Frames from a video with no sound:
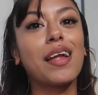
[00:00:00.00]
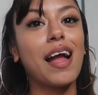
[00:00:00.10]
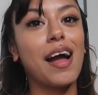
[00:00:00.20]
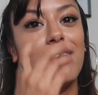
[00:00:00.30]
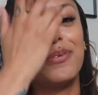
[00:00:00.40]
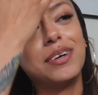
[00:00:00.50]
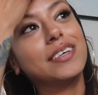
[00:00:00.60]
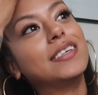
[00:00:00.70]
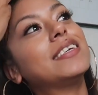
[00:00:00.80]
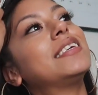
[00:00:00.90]
I
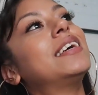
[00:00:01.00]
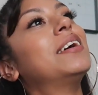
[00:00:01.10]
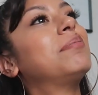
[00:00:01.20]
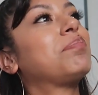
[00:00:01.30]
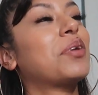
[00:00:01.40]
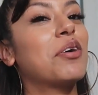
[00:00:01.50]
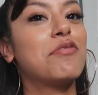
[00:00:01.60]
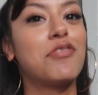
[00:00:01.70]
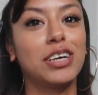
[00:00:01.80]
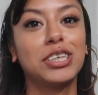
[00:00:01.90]
was a
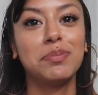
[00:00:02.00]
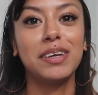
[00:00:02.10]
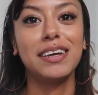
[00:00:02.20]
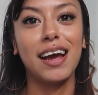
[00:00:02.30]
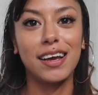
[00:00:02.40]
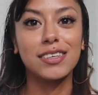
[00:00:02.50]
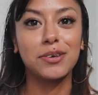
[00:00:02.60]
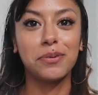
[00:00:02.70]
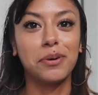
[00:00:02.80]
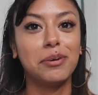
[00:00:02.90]
freshman in high
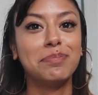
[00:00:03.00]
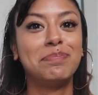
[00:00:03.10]
school.